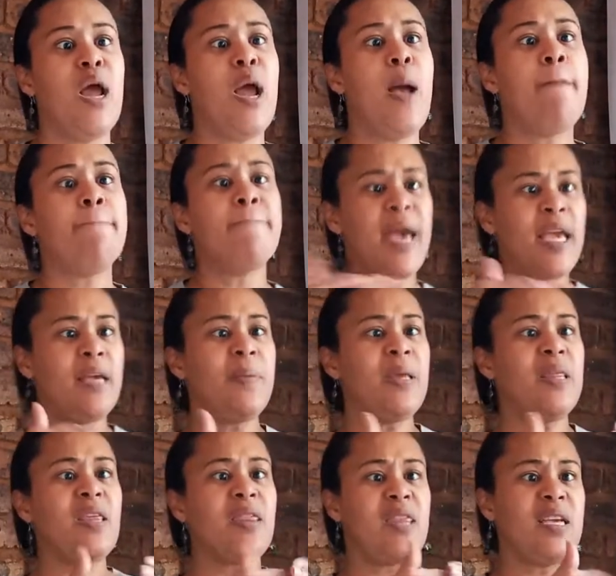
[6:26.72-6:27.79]
Maybe
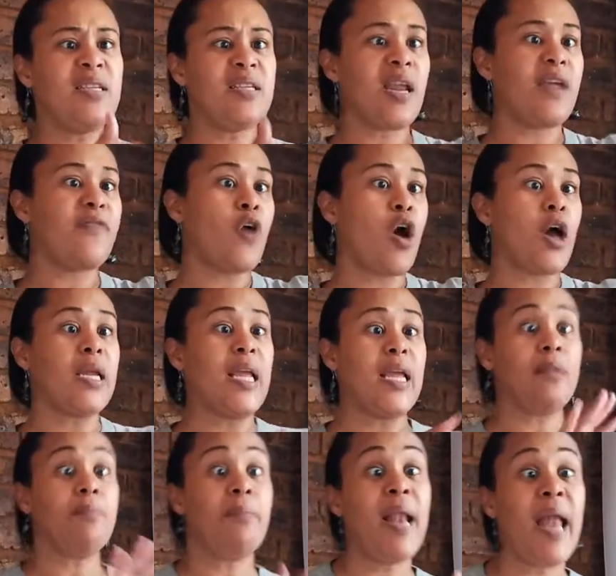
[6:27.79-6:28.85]
the things that I've got
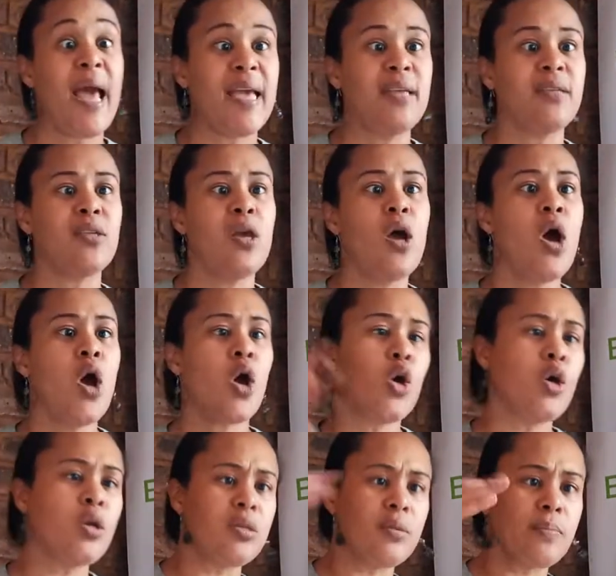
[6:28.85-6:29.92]
in place
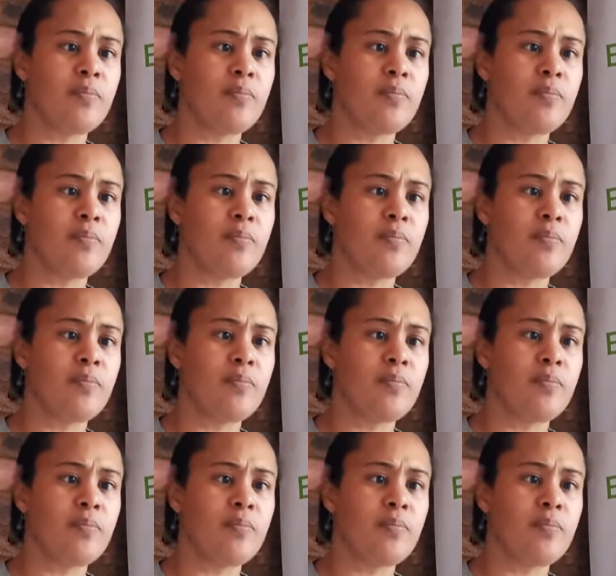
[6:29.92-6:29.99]
could